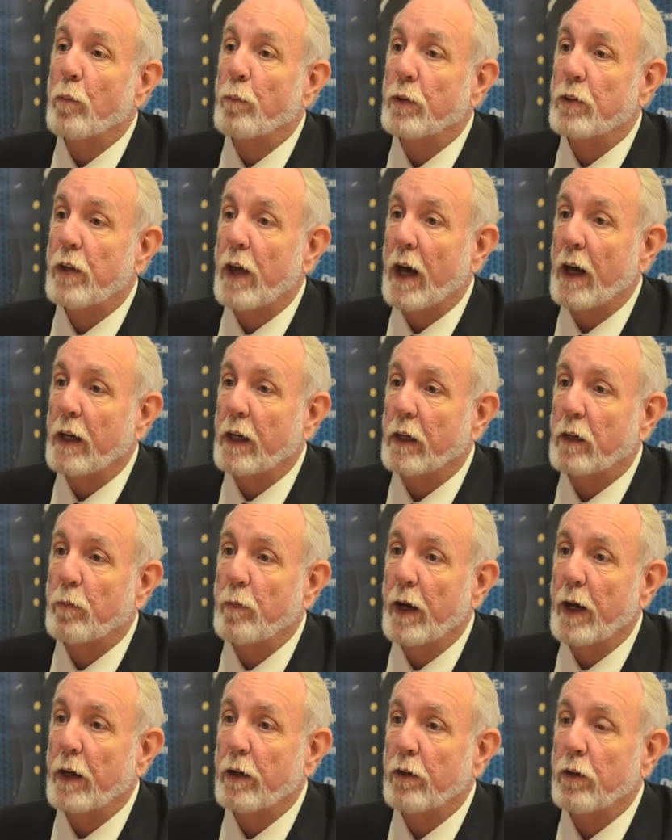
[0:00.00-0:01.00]
battalion
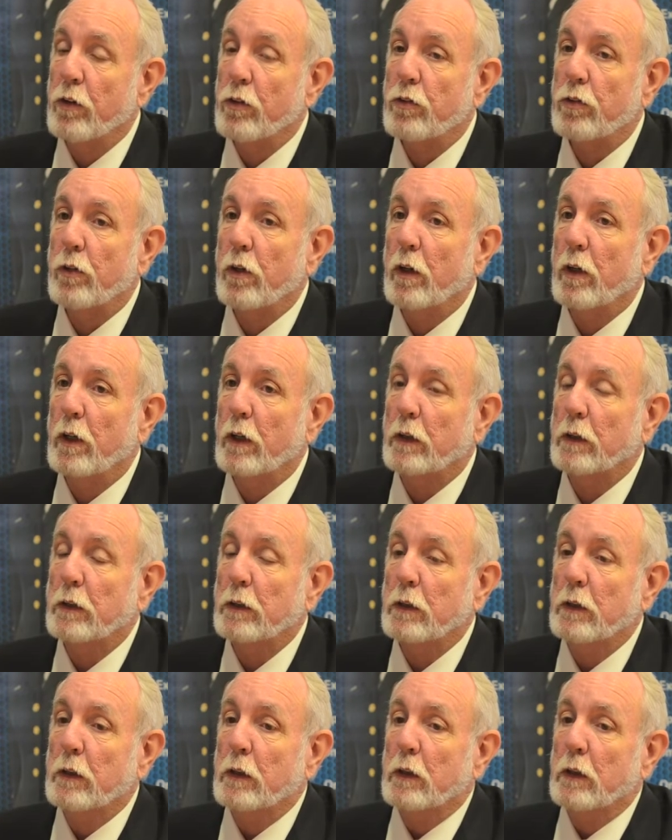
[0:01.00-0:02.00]
commanders uh,
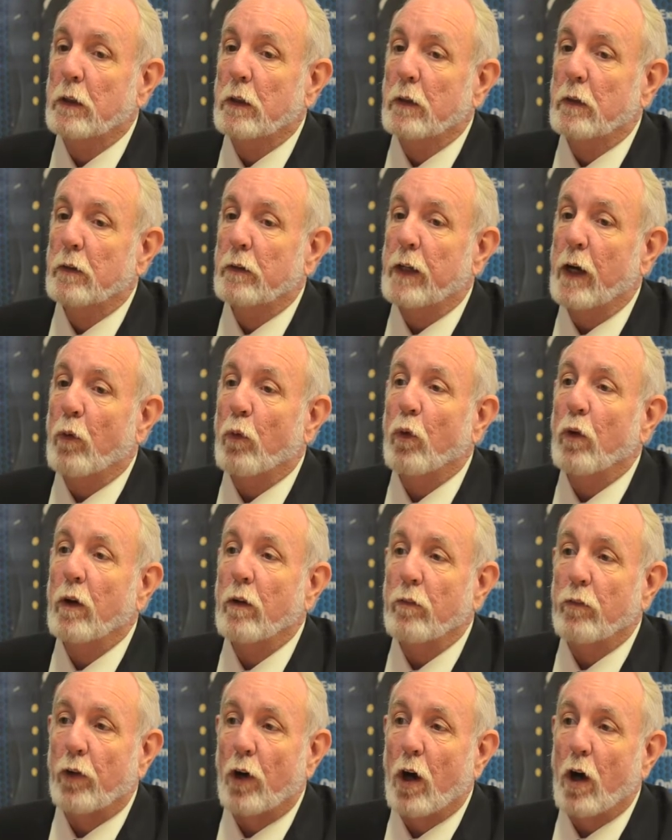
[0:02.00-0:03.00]
that were
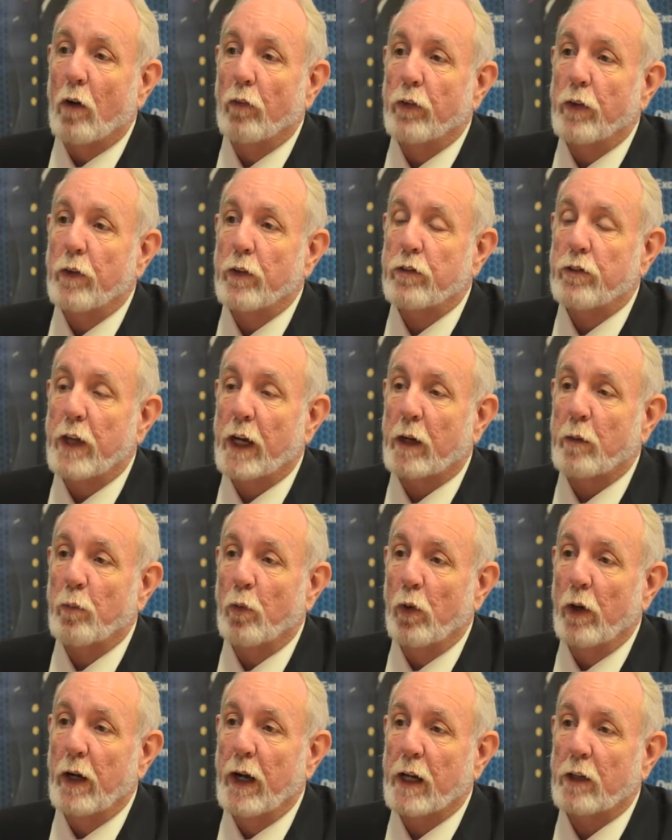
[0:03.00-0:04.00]
involved in the Second
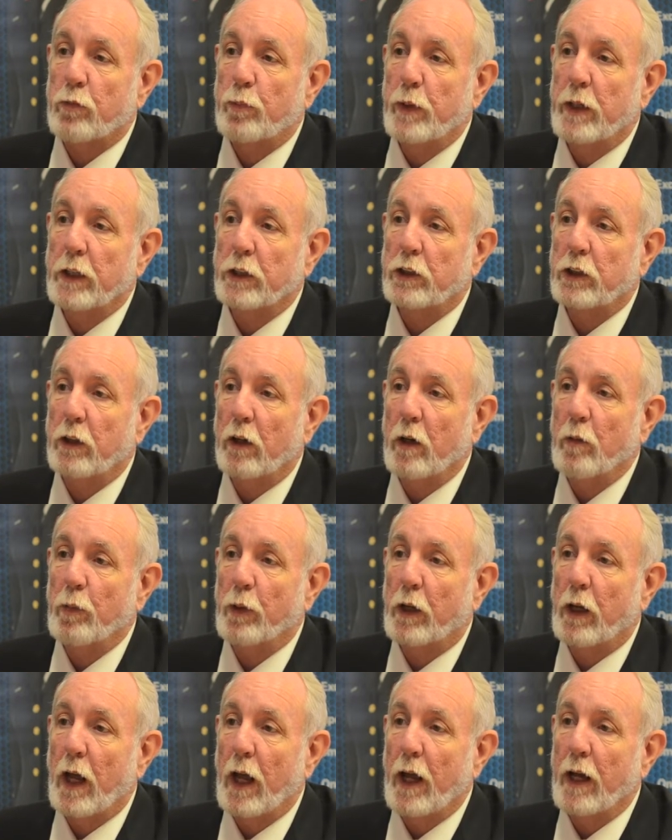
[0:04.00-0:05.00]
Marine Expeditionary
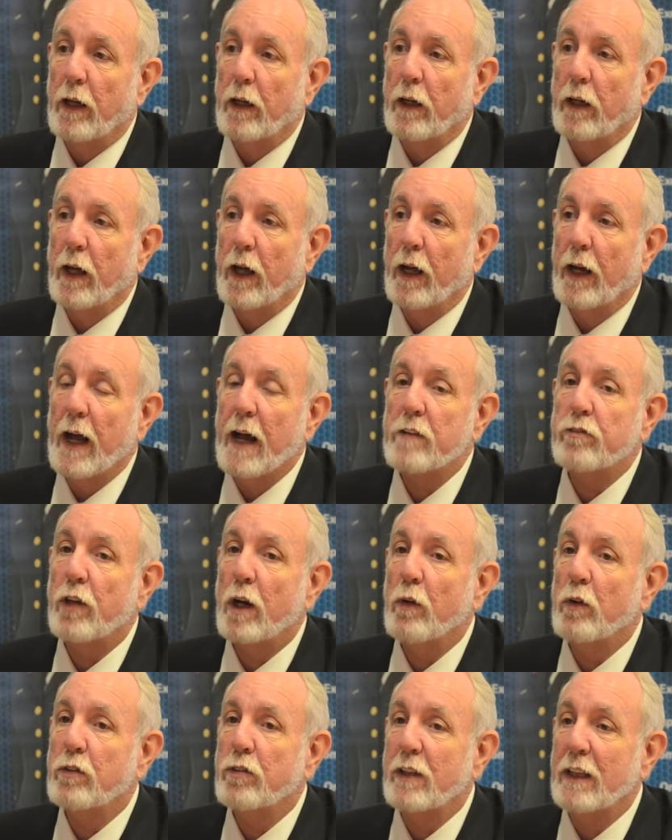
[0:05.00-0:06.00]
Brigade. And as I
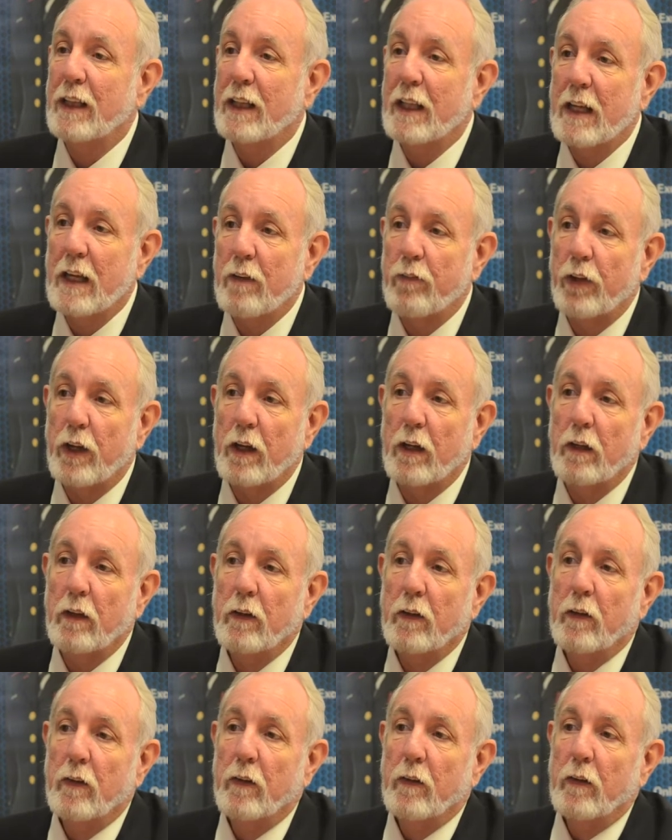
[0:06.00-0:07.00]
was leaving
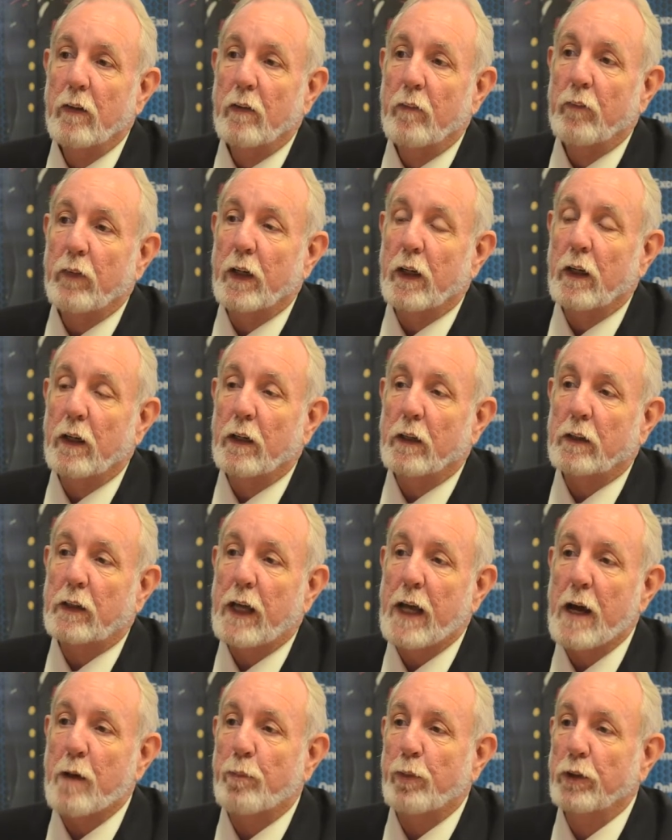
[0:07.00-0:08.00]
uh,
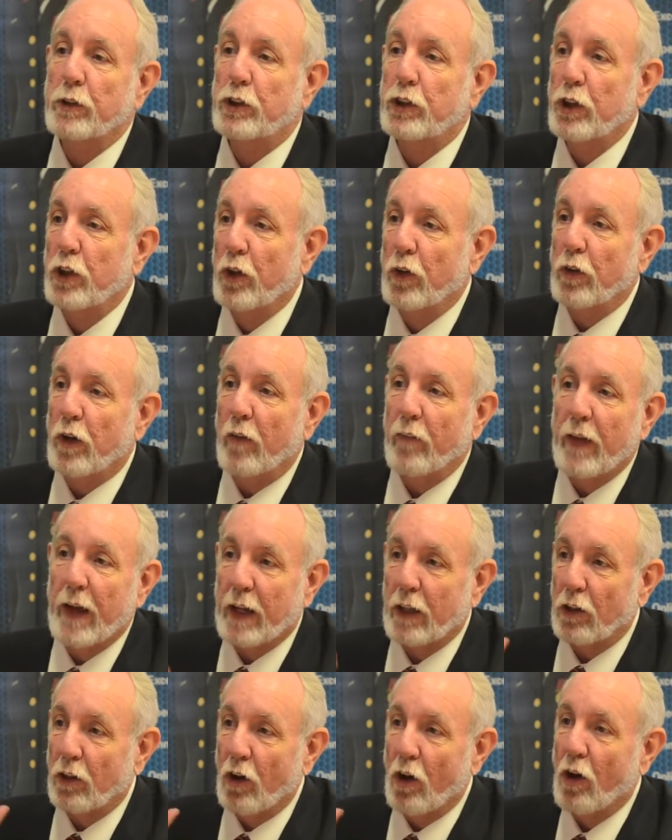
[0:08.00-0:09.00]
Camp Lejeune on
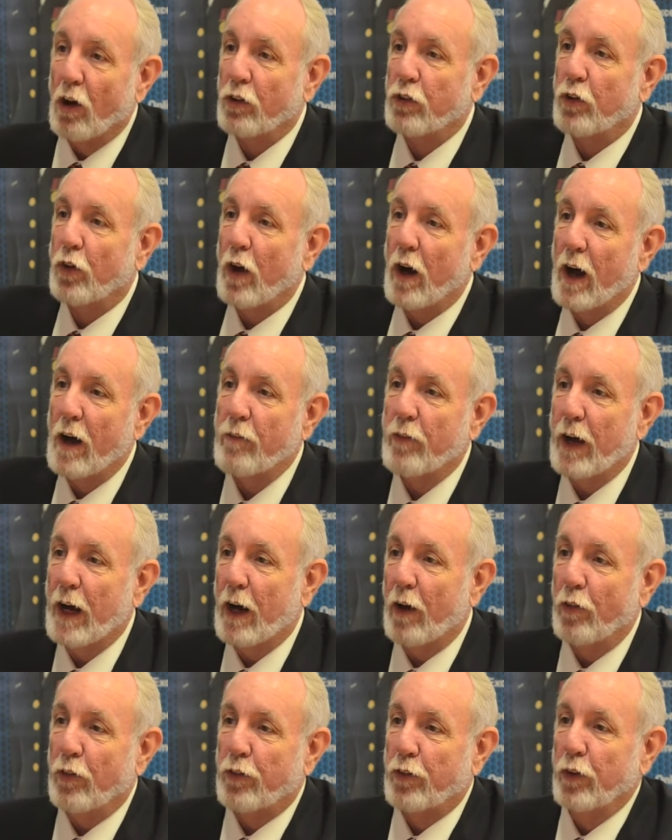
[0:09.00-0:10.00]
that long drive
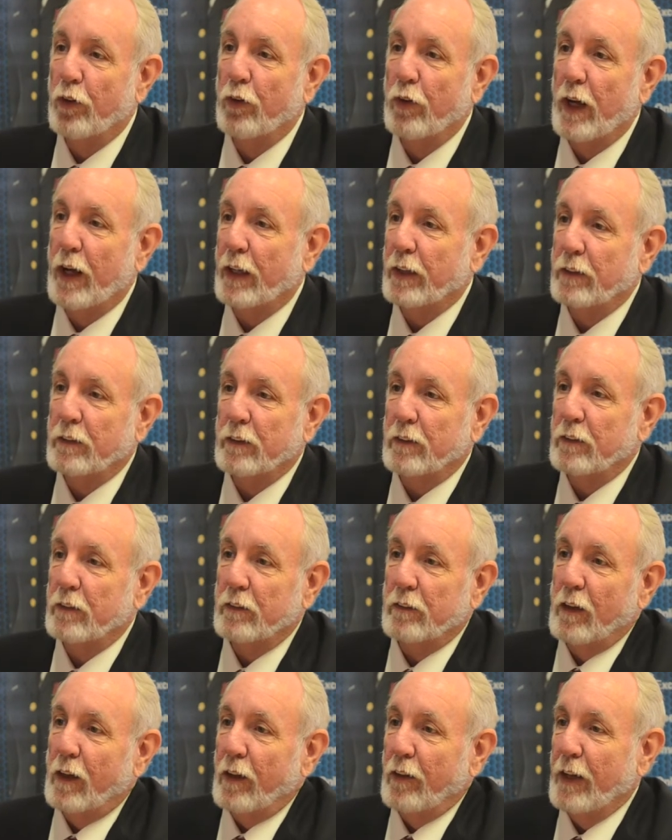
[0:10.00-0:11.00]
out through that,
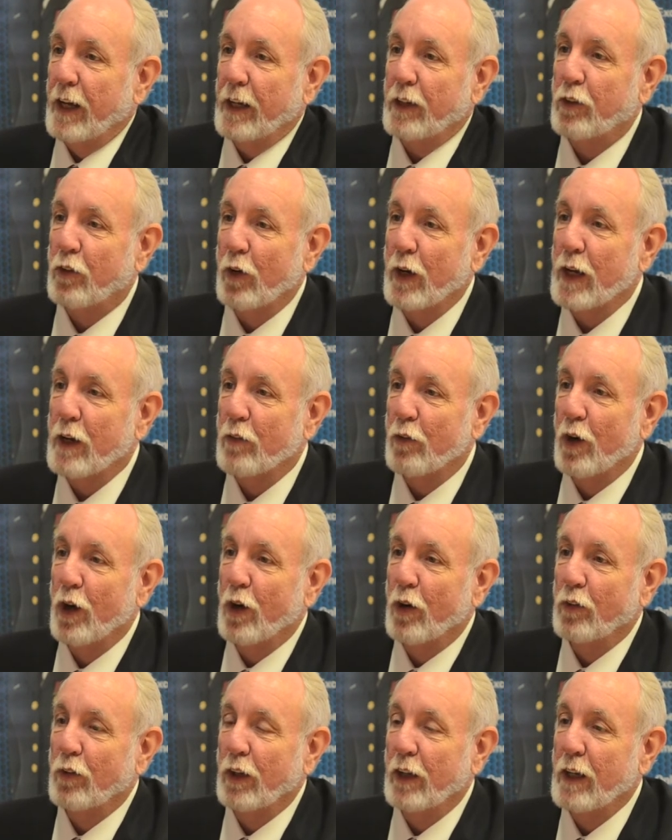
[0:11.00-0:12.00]
on that green
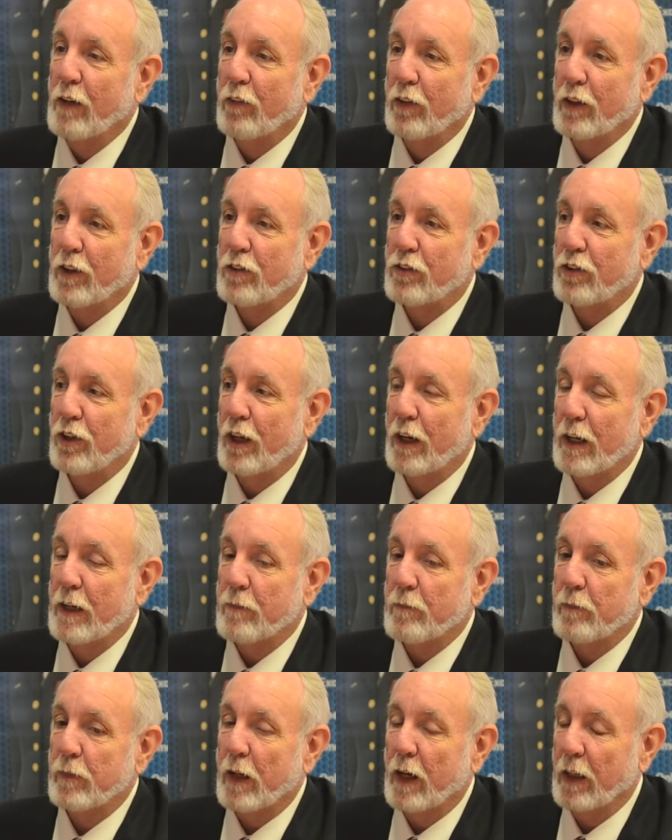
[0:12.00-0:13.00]
road leaving the city,
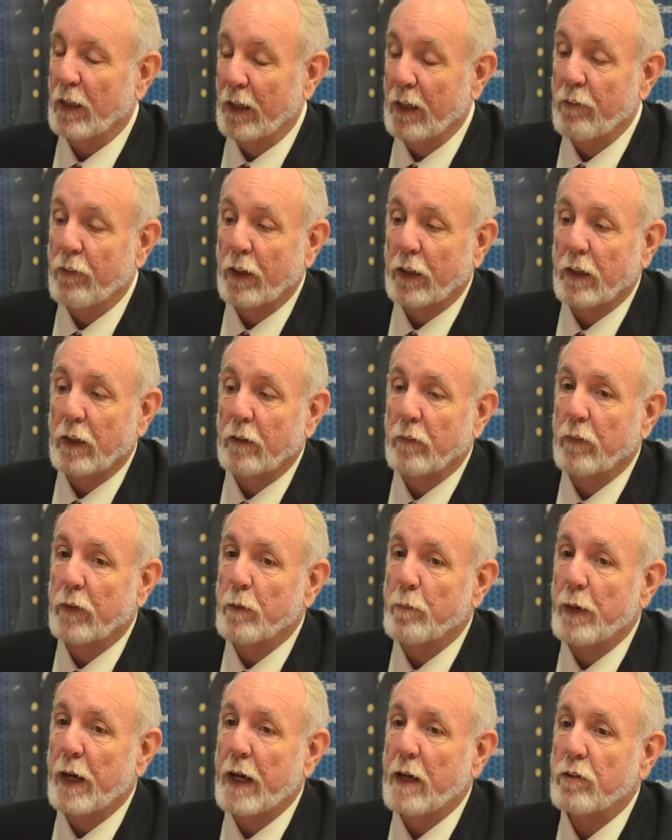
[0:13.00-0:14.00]
uh, leaving the, the
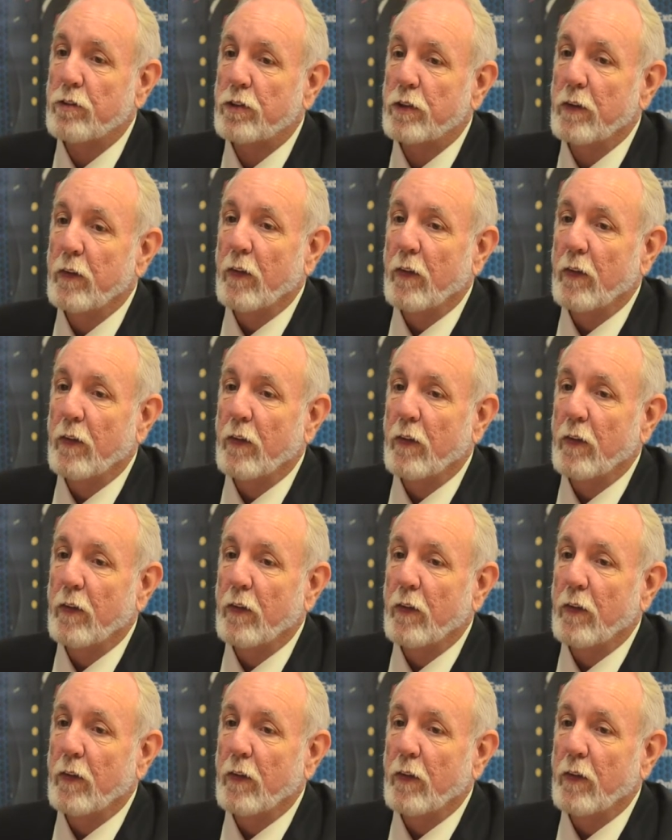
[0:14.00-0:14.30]
base,